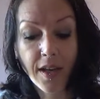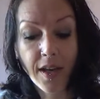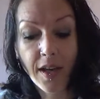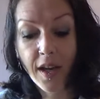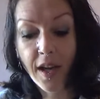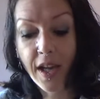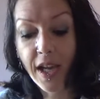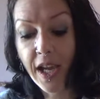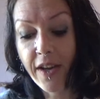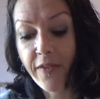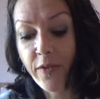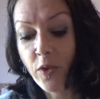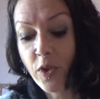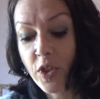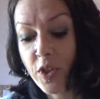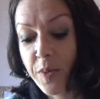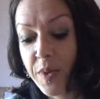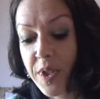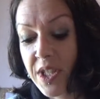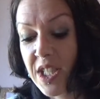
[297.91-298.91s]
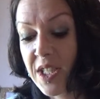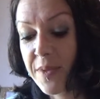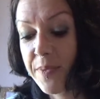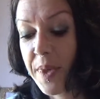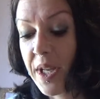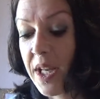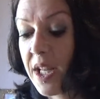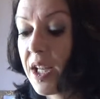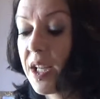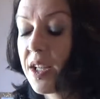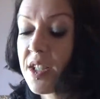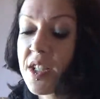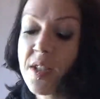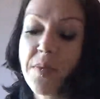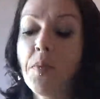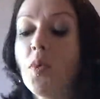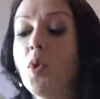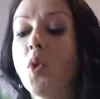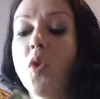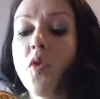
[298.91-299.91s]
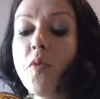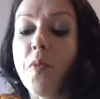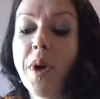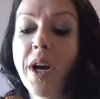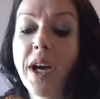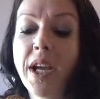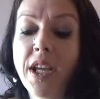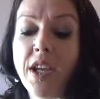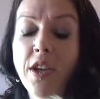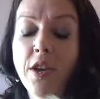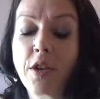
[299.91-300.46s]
I have also been spinning some more of my